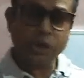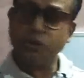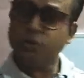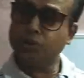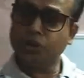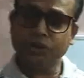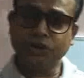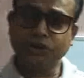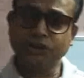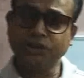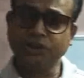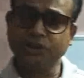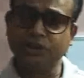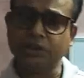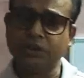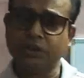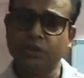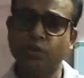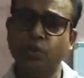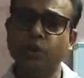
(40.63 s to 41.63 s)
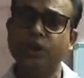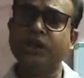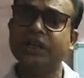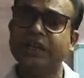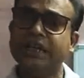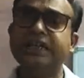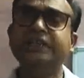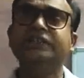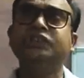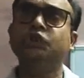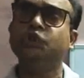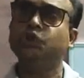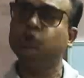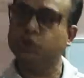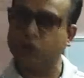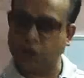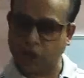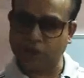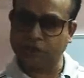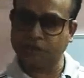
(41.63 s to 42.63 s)
To understand what each
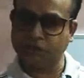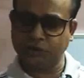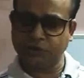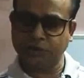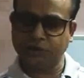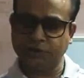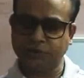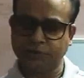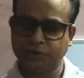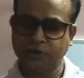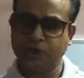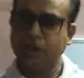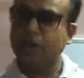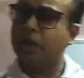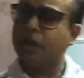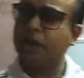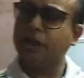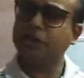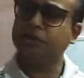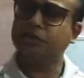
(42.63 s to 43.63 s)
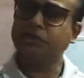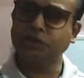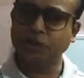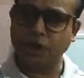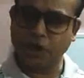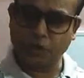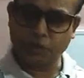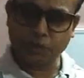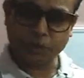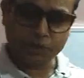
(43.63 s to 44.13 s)
charge, let us start